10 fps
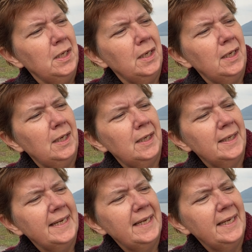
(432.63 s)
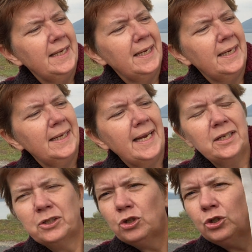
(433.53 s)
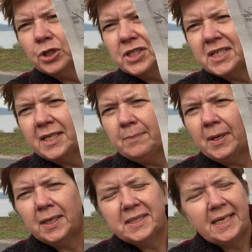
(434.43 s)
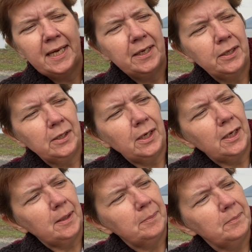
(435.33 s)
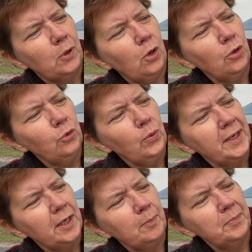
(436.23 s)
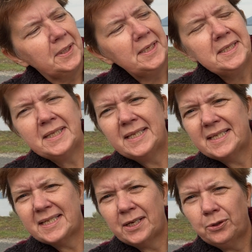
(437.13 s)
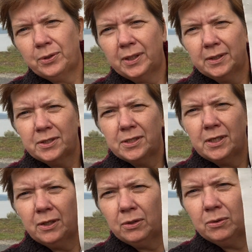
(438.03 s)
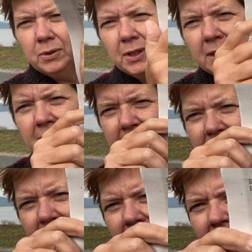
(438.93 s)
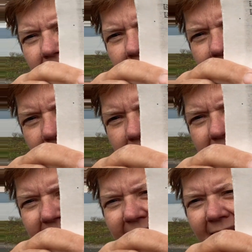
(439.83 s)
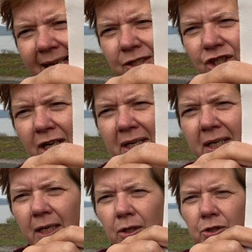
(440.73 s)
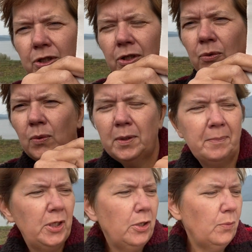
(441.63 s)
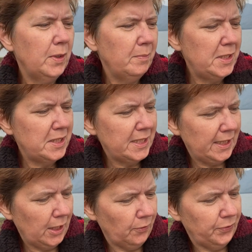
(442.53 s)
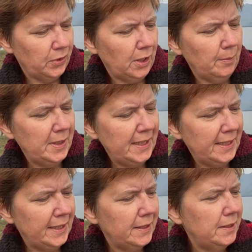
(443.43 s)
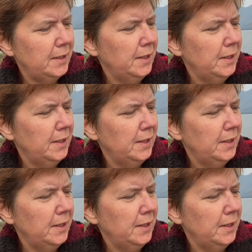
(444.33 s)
at Cook City, Montana, all the way up into this area. So, yeah, check it out. You don't want to miss that. Now, if you're coming in